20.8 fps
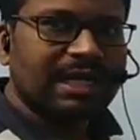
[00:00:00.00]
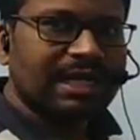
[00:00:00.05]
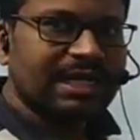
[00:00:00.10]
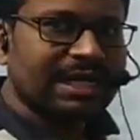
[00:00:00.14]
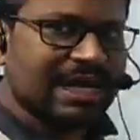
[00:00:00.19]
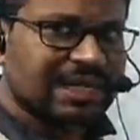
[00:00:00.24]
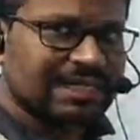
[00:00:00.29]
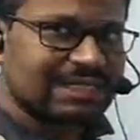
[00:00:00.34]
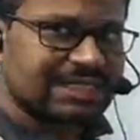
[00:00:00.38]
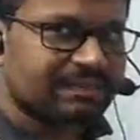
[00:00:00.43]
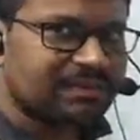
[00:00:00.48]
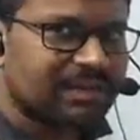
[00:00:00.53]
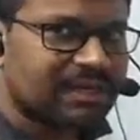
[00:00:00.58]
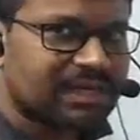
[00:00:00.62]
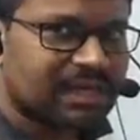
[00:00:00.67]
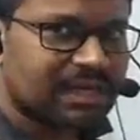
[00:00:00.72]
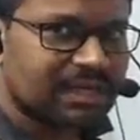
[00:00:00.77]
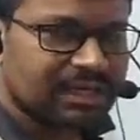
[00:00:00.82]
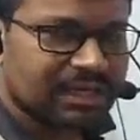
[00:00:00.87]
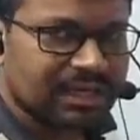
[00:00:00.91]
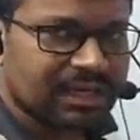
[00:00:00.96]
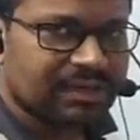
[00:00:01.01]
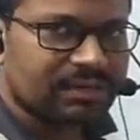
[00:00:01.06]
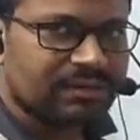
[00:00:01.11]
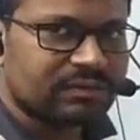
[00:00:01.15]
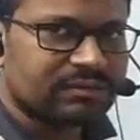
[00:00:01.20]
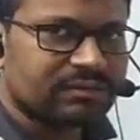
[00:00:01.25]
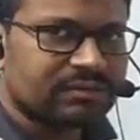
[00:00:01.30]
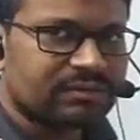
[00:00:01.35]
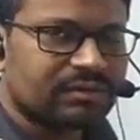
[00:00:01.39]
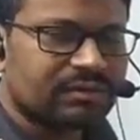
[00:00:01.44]
In unsymmetrical
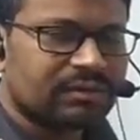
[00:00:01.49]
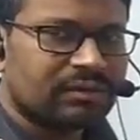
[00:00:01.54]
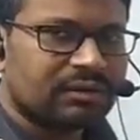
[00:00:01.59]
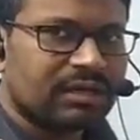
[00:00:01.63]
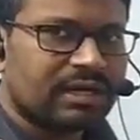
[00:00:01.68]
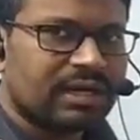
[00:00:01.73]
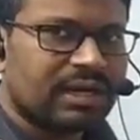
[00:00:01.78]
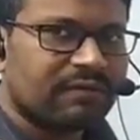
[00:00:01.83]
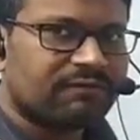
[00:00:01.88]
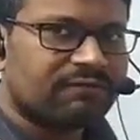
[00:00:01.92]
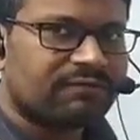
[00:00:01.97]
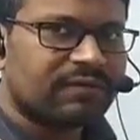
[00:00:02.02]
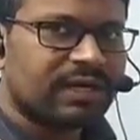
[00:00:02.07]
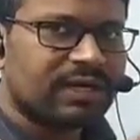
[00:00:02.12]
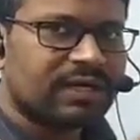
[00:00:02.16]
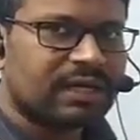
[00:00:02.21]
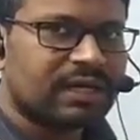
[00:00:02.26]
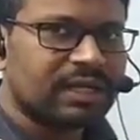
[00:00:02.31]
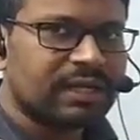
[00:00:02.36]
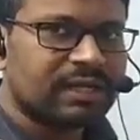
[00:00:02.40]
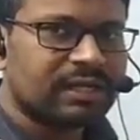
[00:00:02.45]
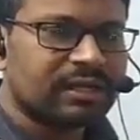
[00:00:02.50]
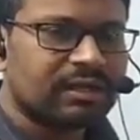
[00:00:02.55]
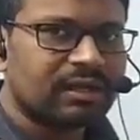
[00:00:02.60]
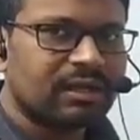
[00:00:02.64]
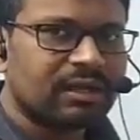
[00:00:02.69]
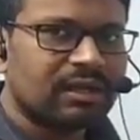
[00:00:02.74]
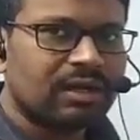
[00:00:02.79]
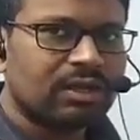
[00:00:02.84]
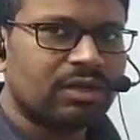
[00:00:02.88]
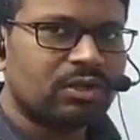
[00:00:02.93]
ketone,
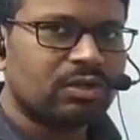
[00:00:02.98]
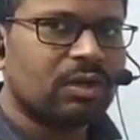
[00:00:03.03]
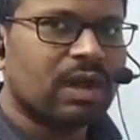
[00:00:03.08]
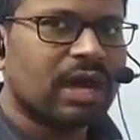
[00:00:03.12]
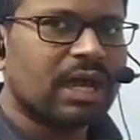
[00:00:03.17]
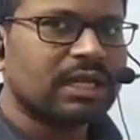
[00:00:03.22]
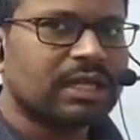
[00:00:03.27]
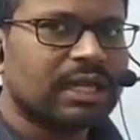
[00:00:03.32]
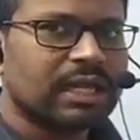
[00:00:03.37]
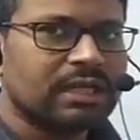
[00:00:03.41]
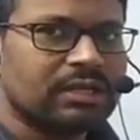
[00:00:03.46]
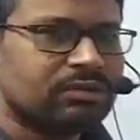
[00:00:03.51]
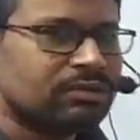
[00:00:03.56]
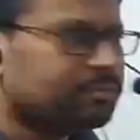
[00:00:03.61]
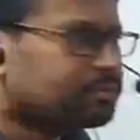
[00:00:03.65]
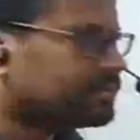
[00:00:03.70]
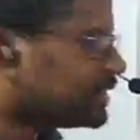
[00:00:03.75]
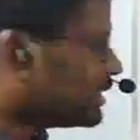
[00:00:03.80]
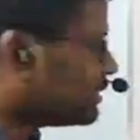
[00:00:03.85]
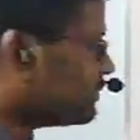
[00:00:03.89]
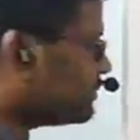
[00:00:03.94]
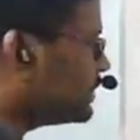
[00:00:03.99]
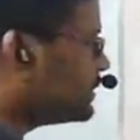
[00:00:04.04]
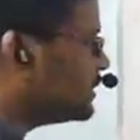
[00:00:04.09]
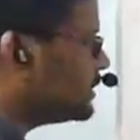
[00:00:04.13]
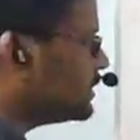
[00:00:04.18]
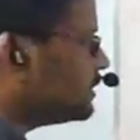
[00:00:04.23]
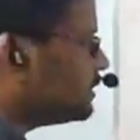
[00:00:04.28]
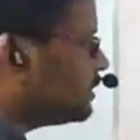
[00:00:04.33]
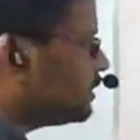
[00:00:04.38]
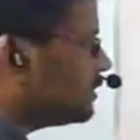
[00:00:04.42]
definitely 2 alkyl groups are
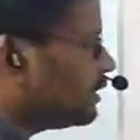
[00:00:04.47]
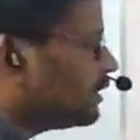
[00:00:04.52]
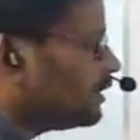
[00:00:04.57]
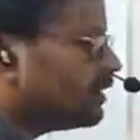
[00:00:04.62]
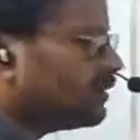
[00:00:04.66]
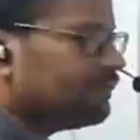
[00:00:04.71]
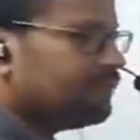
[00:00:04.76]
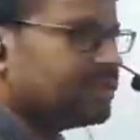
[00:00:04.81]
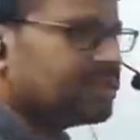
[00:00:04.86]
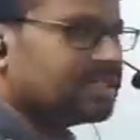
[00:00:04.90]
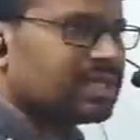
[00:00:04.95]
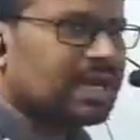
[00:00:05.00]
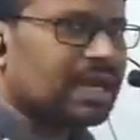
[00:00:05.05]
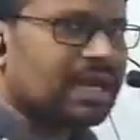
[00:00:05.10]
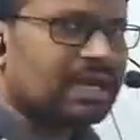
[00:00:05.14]
present which